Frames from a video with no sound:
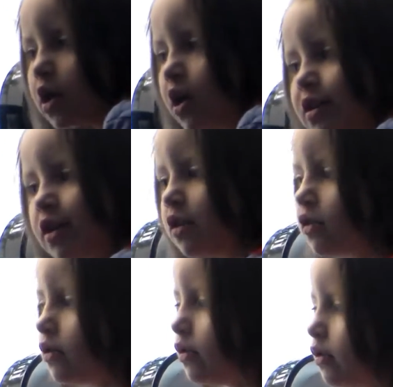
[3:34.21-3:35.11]
Yeah,
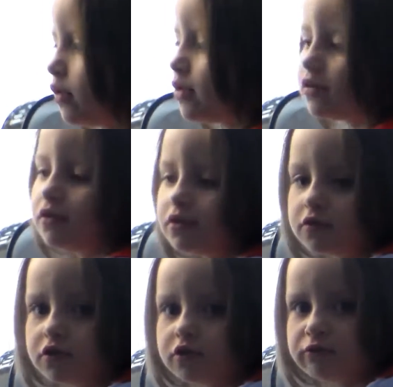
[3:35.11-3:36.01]
you
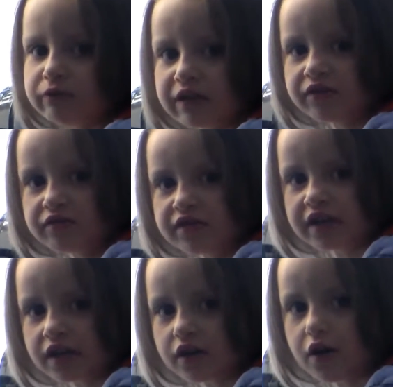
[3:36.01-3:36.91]
do
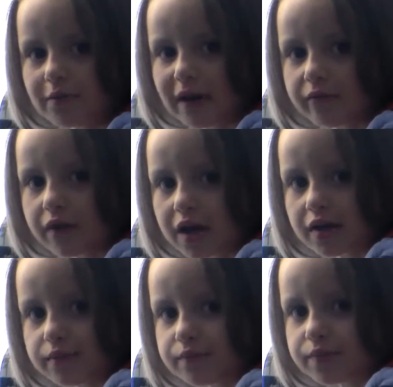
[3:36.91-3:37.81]
with it on my
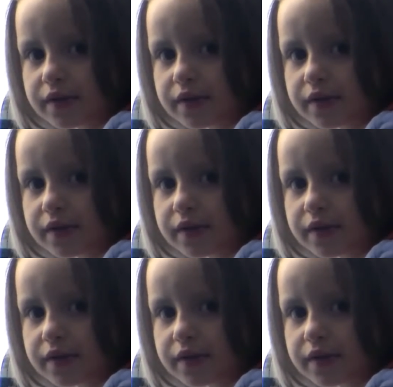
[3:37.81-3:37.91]
lip.